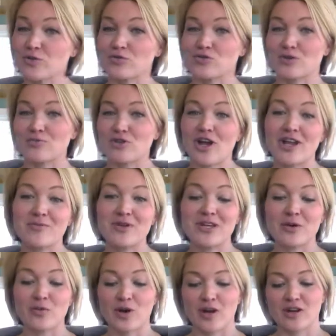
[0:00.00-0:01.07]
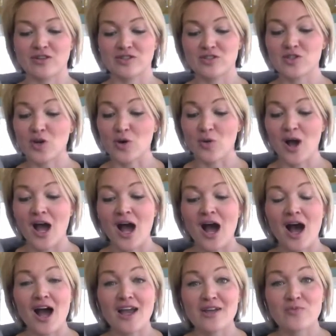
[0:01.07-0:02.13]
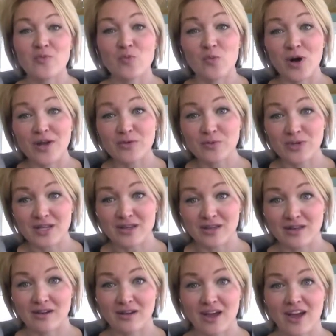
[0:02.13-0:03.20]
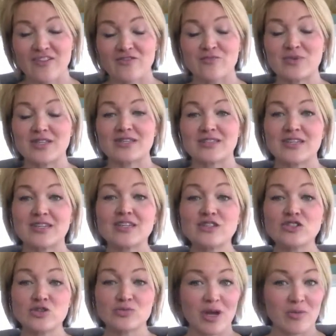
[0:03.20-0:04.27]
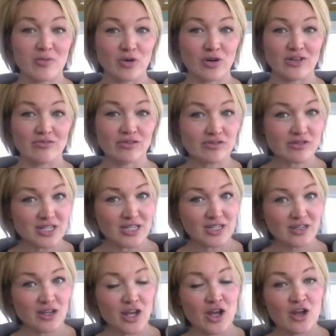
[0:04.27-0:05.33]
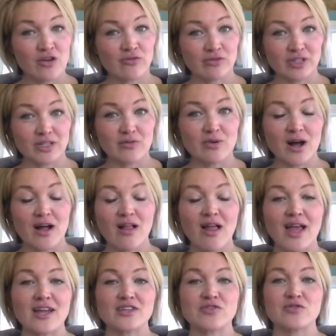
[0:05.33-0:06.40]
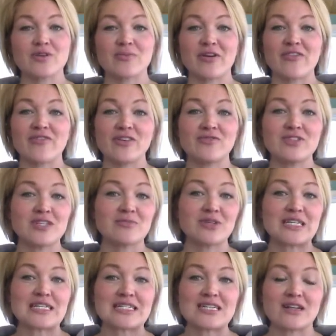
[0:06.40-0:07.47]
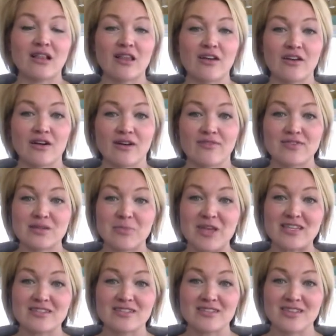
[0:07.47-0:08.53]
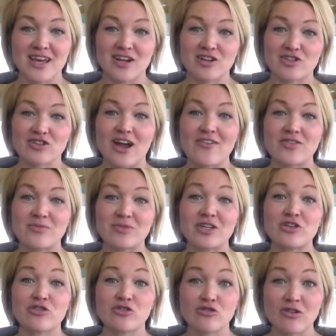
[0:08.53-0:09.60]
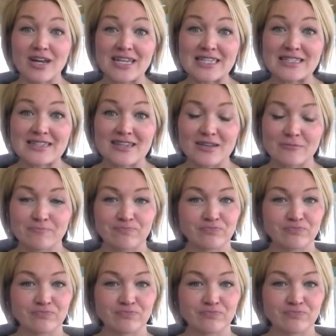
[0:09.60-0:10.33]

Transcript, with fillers: So I'm trying to make it work. So I am one week in. I've been sticking to my morning routine really well and doing my 15 minute declutter of spaces that are driving me crazy.